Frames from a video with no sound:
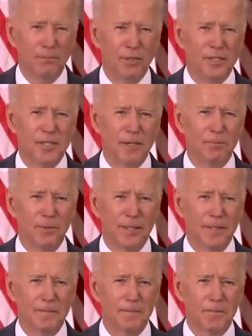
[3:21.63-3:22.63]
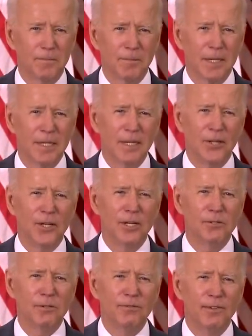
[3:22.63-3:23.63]
Put simply,
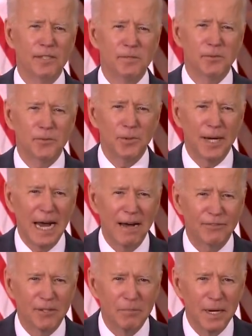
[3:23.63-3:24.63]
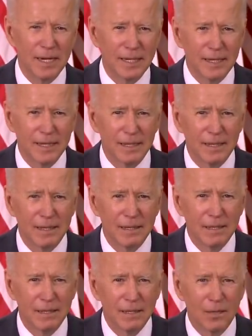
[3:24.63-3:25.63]
these are investments we have to make.
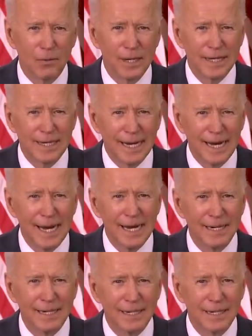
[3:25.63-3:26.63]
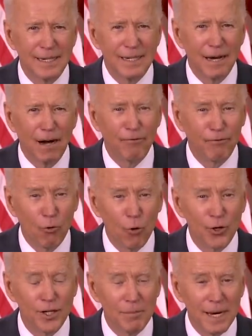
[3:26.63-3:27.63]
We can
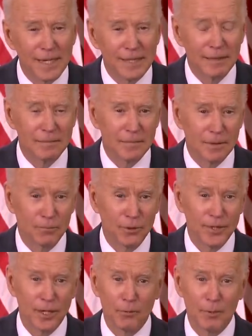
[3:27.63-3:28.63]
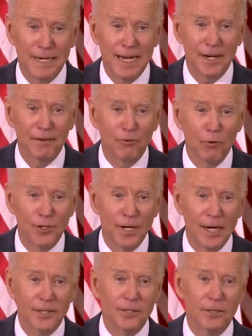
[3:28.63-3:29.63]
afford to make them. Or put another, we can't afford
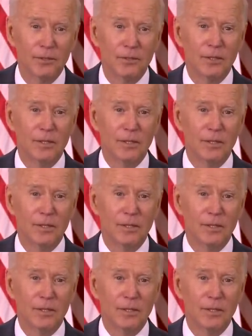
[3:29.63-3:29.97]
not to.